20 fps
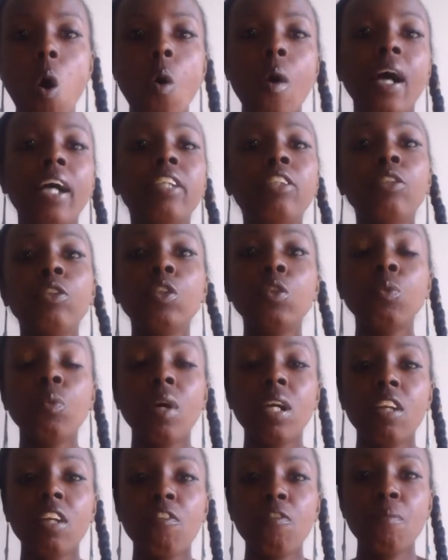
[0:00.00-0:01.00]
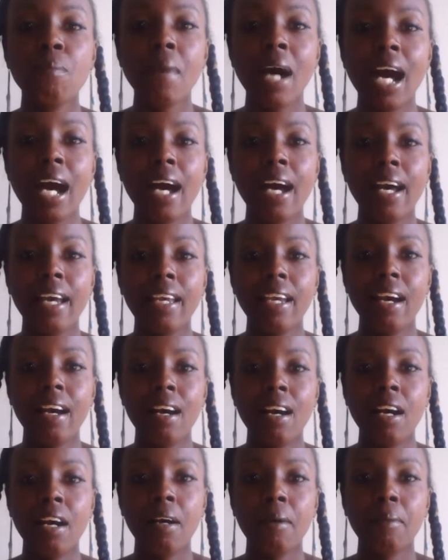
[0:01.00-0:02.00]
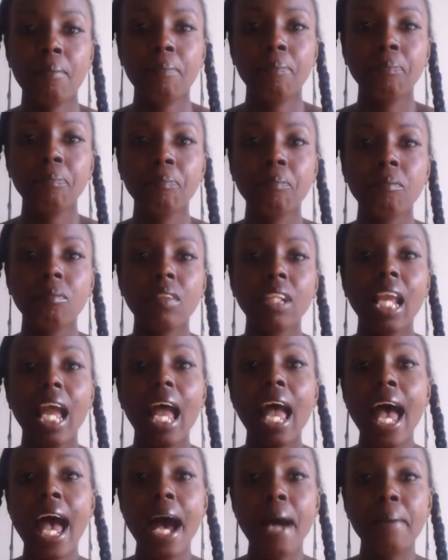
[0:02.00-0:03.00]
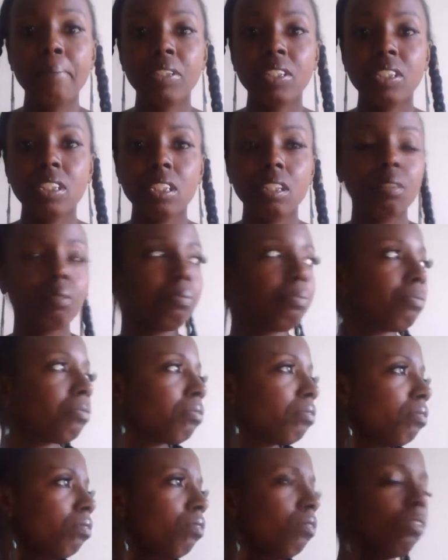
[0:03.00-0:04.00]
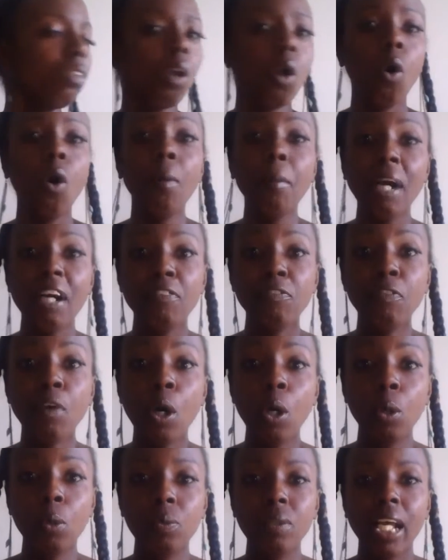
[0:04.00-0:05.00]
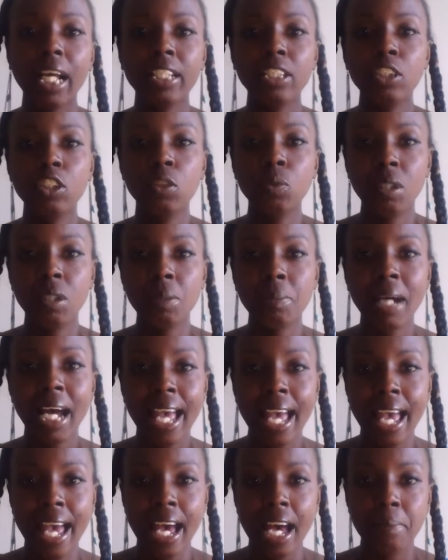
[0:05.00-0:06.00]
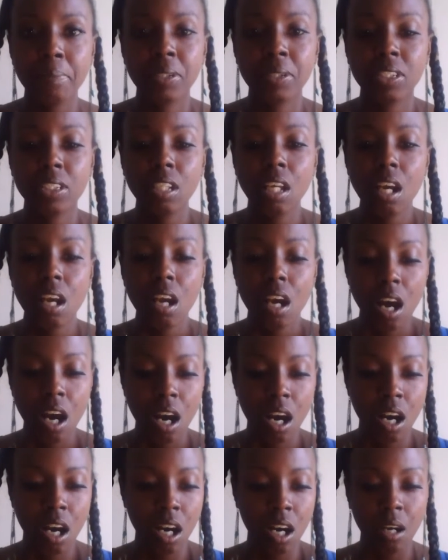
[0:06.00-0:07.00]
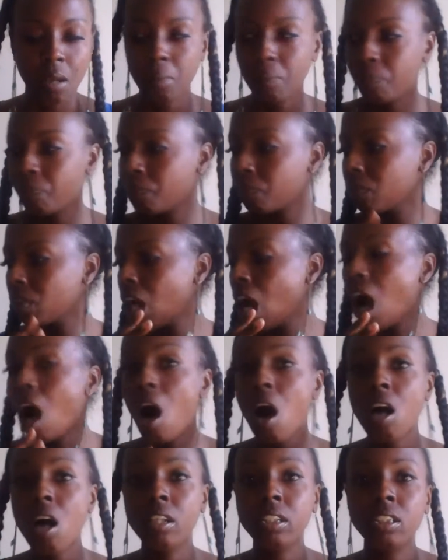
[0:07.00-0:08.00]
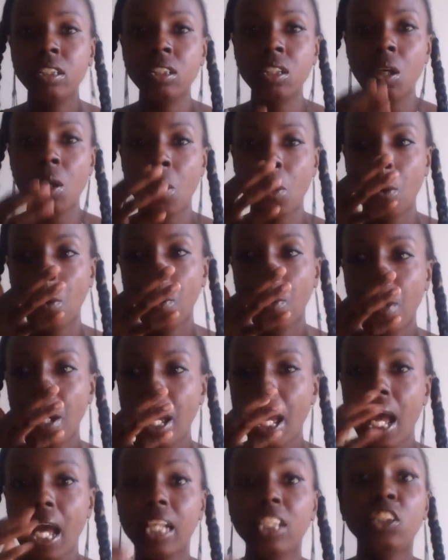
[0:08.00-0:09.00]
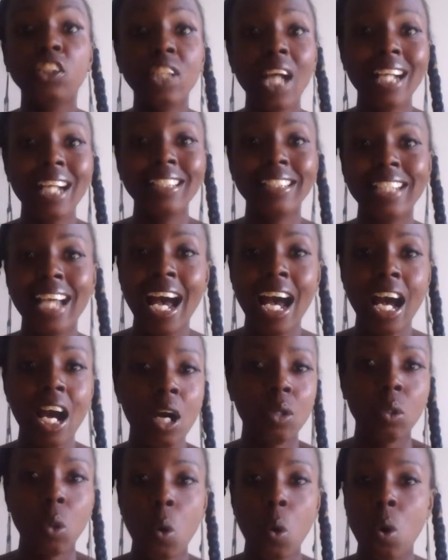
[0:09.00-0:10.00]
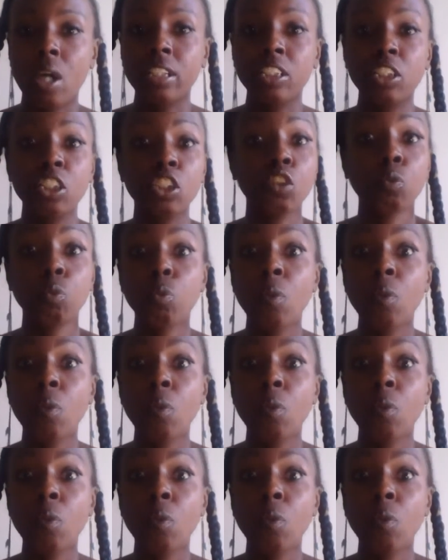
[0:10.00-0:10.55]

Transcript: or I use one of my apps on my phone. I use one of my apps. I also jot down on just